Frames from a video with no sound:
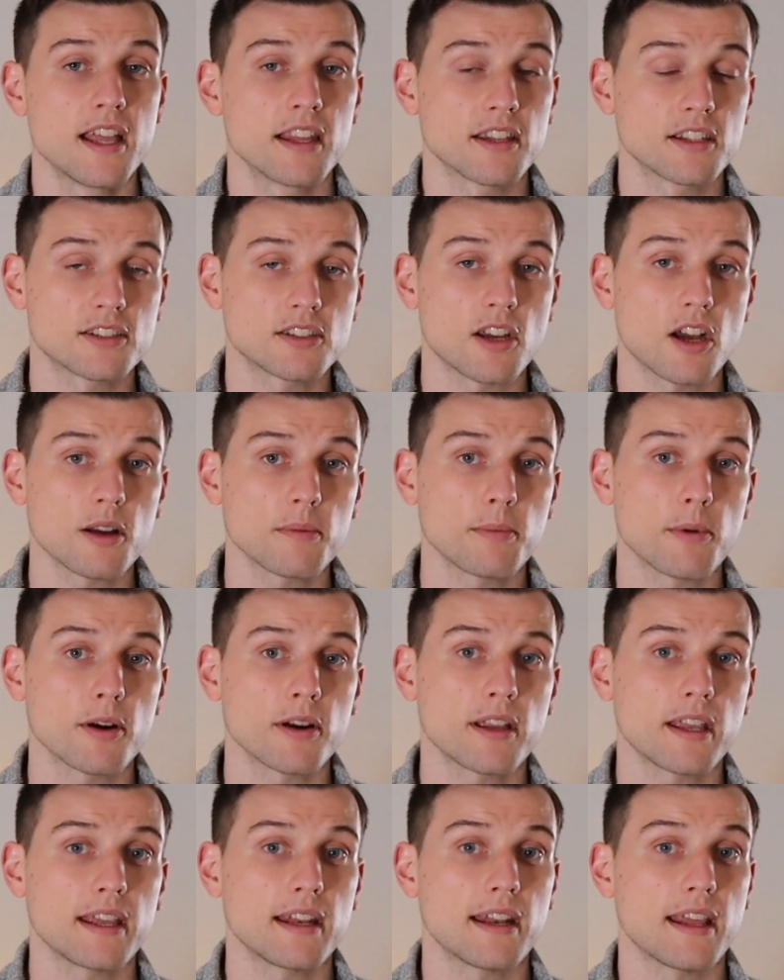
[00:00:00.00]
The stock
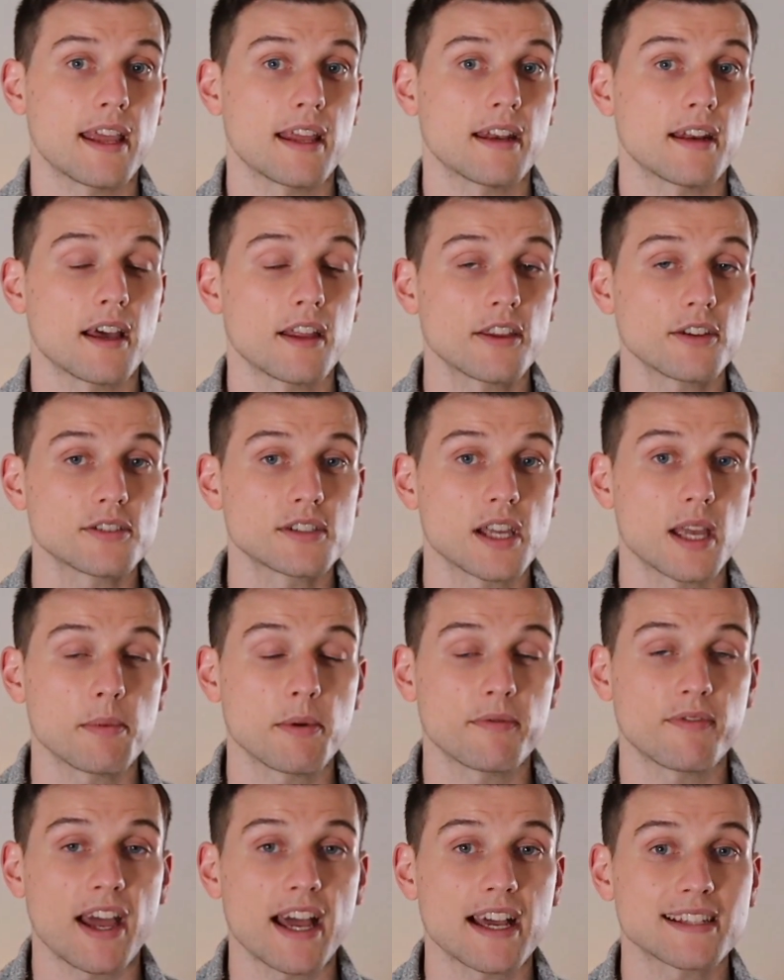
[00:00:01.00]
market and other type
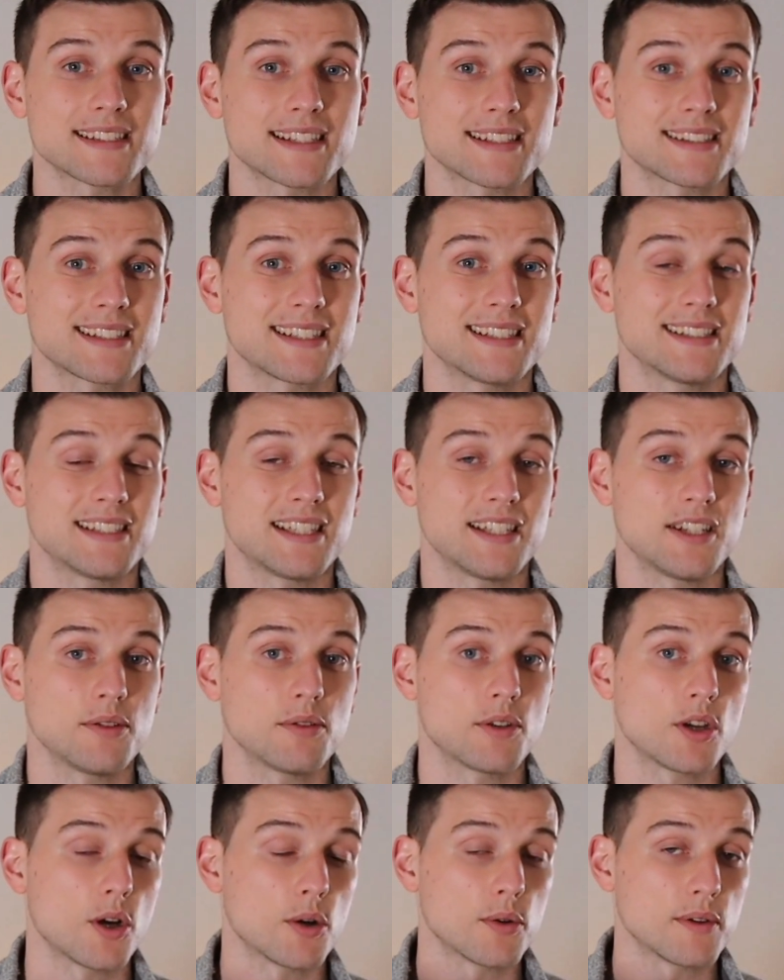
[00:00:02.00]
of assets
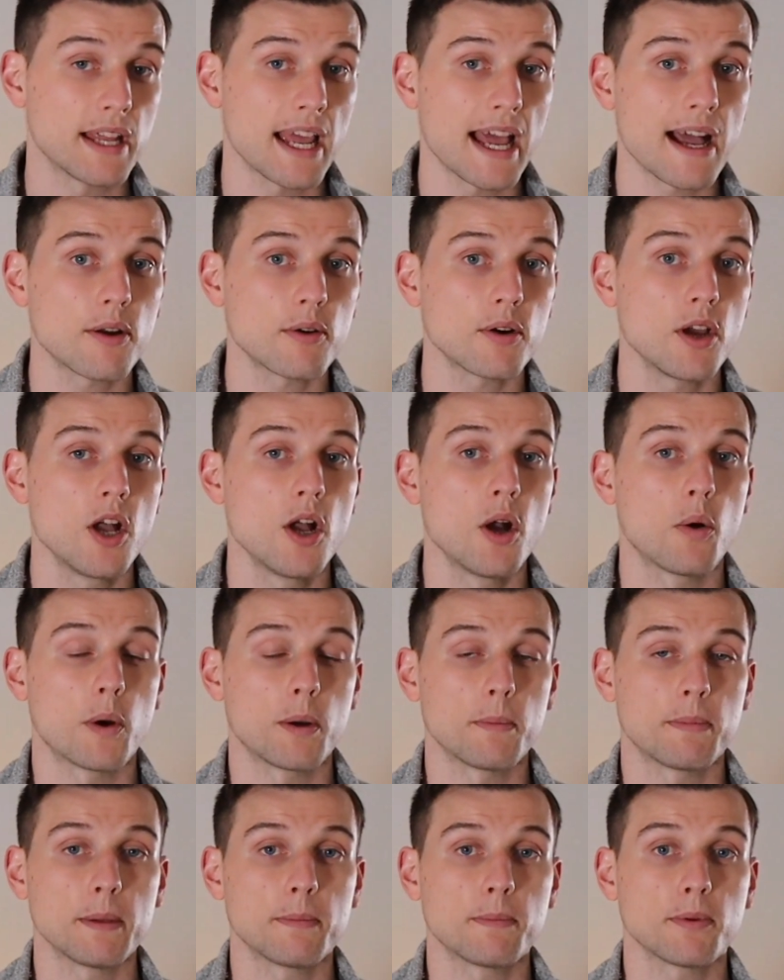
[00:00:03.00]
continue to go down
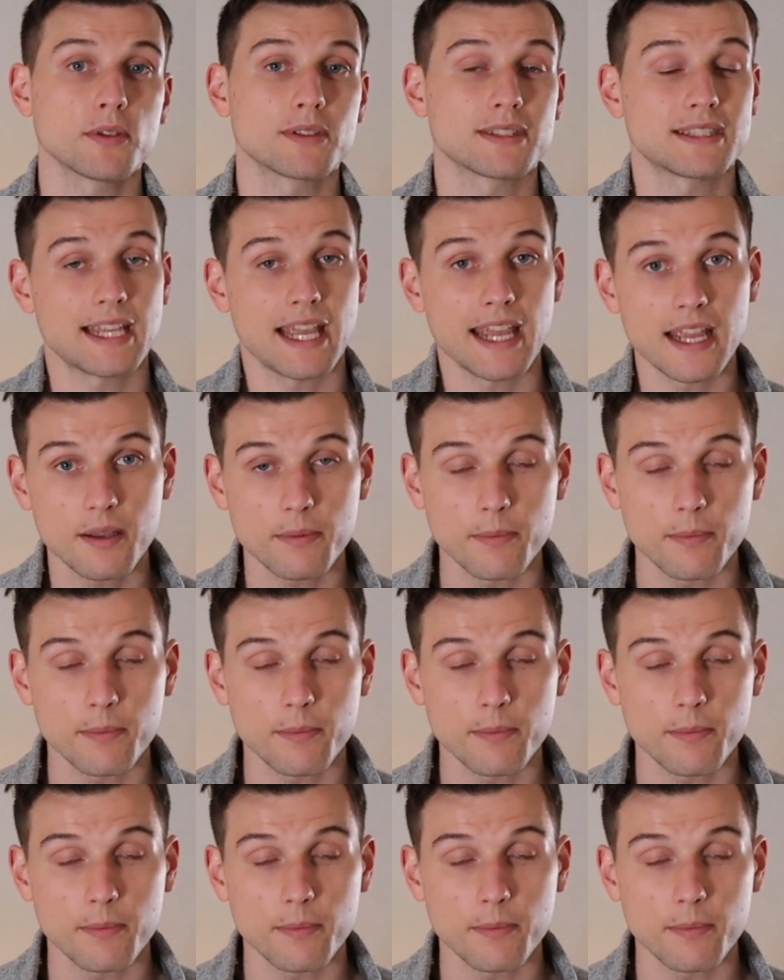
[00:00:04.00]
when people take